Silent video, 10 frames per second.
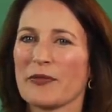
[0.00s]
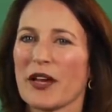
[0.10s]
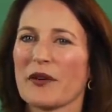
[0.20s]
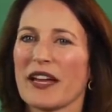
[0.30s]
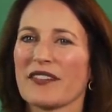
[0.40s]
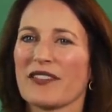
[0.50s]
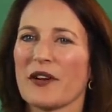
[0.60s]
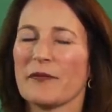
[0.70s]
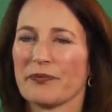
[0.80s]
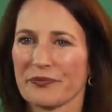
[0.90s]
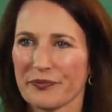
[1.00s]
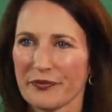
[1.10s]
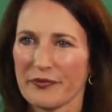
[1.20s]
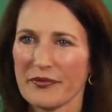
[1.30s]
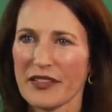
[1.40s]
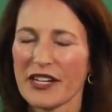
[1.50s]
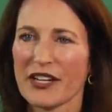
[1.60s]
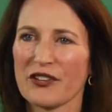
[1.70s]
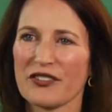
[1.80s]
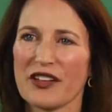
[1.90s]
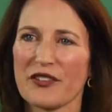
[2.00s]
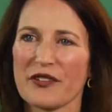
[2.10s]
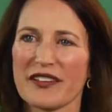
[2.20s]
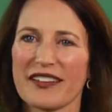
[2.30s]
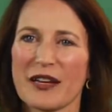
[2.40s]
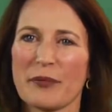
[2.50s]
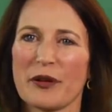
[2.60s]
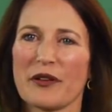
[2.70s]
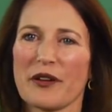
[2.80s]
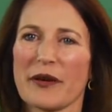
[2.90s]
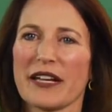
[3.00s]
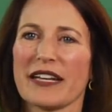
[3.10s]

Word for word: Okay, so here's another example, all right?